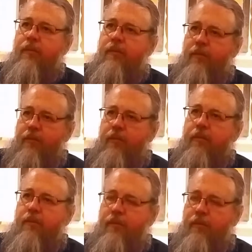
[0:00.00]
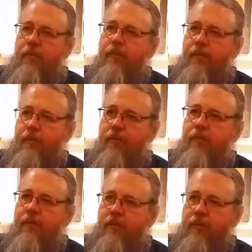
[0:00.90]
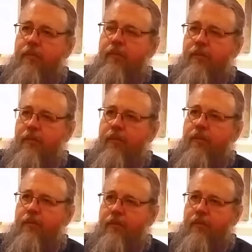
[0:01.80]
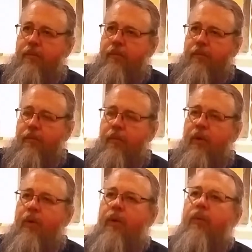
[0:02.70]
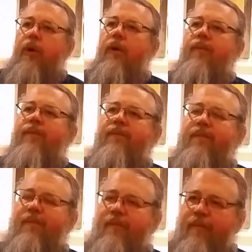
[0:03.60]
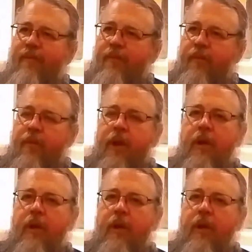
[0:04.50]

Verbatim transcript: mm-hmm. that were mutually issued, but so like they would that still wouldn't well, really affect the commoners.